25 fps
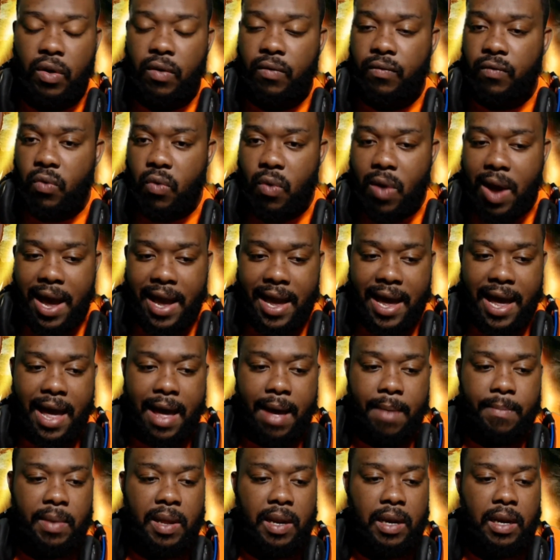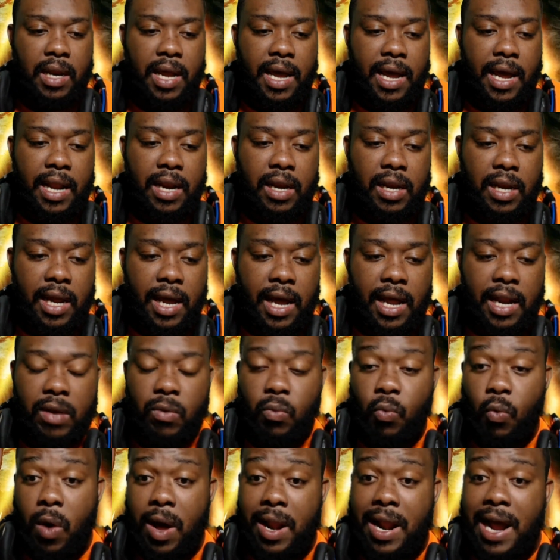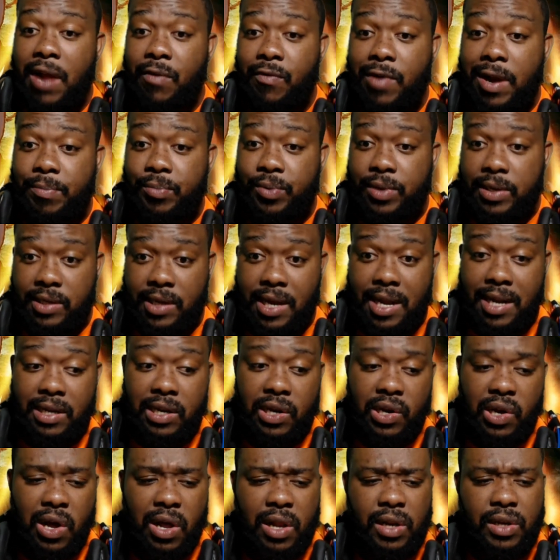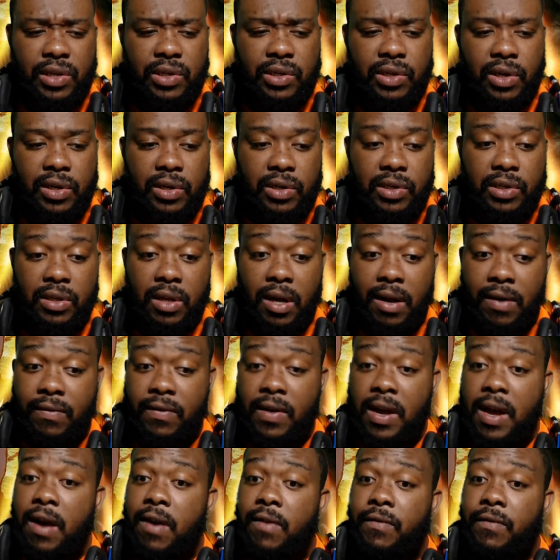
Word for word: of who I am and what I represent and all this other stuff